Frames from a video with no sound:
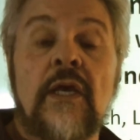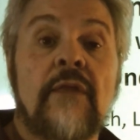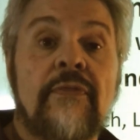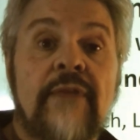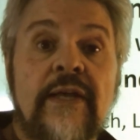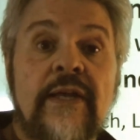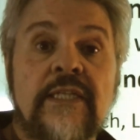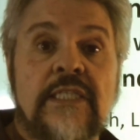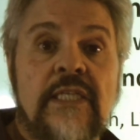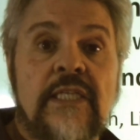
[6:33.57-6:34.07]

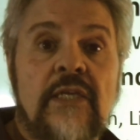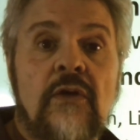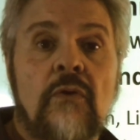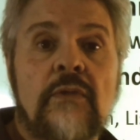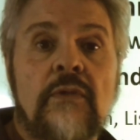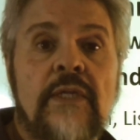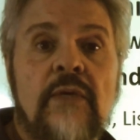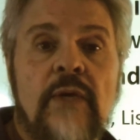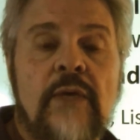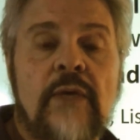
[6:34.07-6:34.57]
That's the
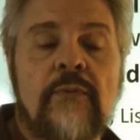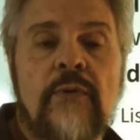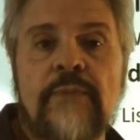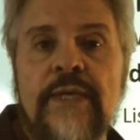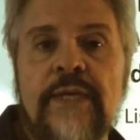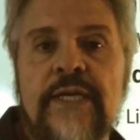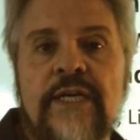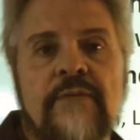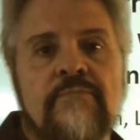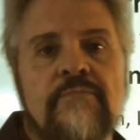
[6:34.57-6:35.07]
only way we
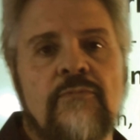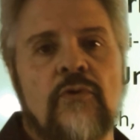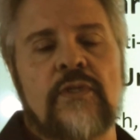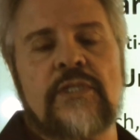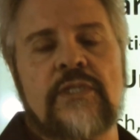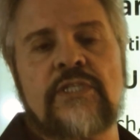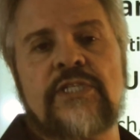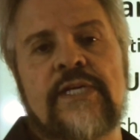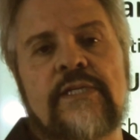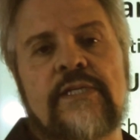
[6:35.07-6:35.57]
become more
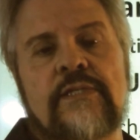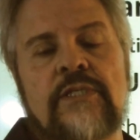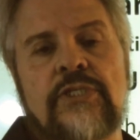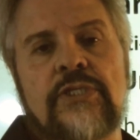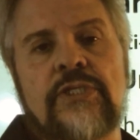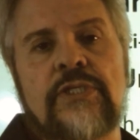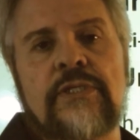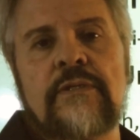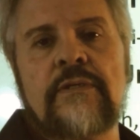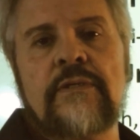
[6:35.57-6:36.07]

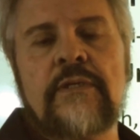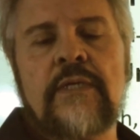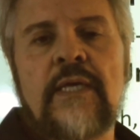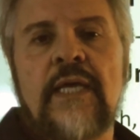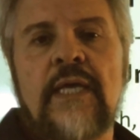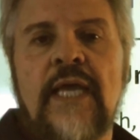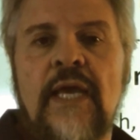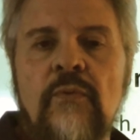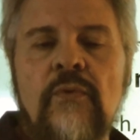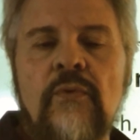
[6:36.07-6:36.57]
intelligent,
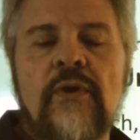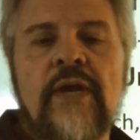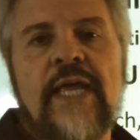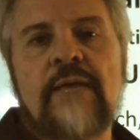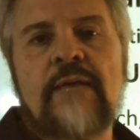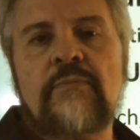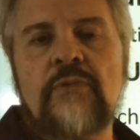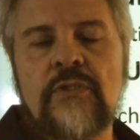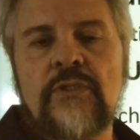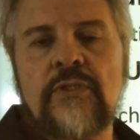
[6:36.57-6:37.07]
and we're
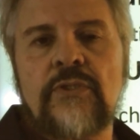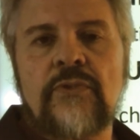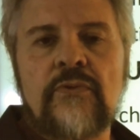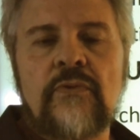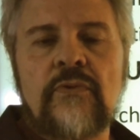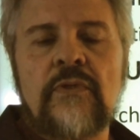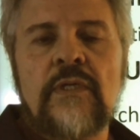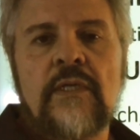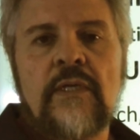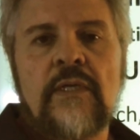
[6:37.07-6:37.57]
able to